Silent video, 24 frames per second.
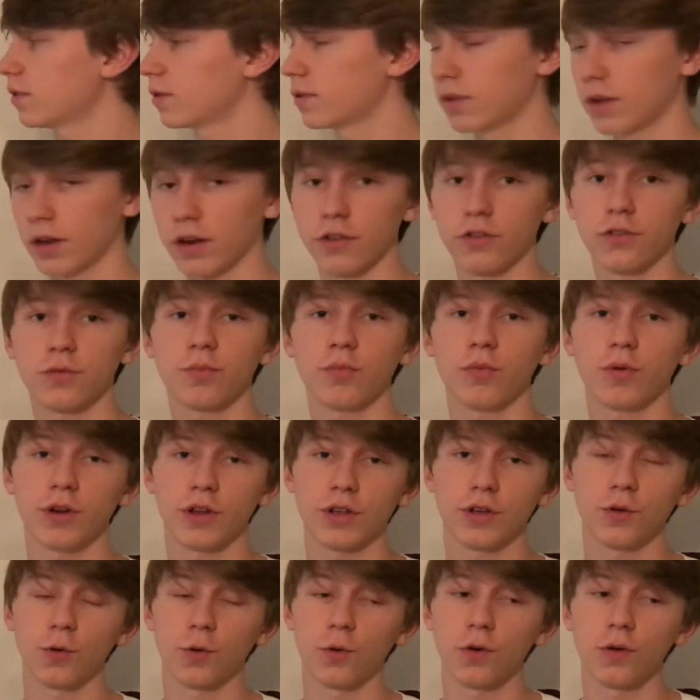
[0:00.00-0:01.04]
And it's pretty
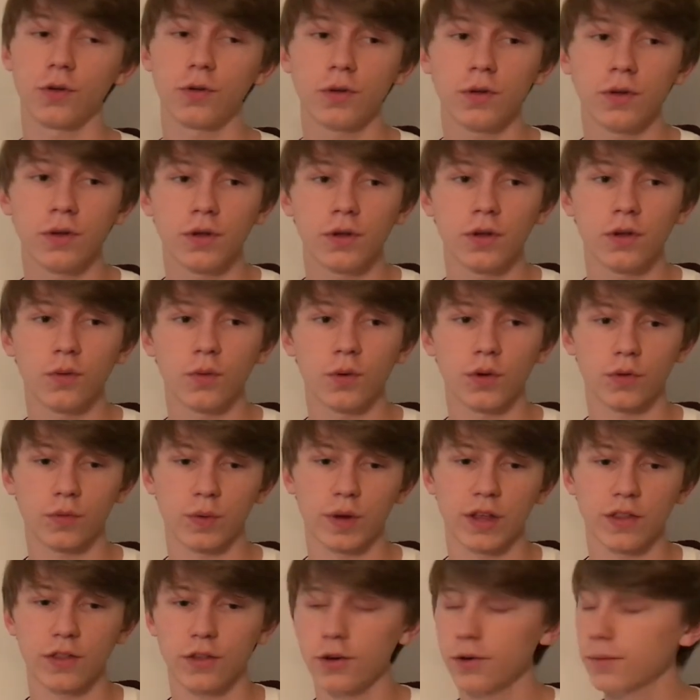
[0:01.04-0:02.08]
cool once we
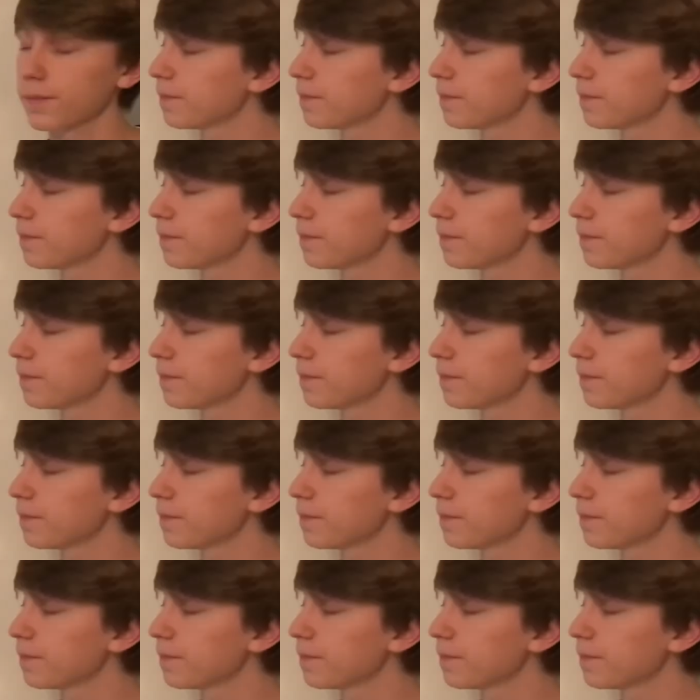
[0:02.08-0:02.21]
get there.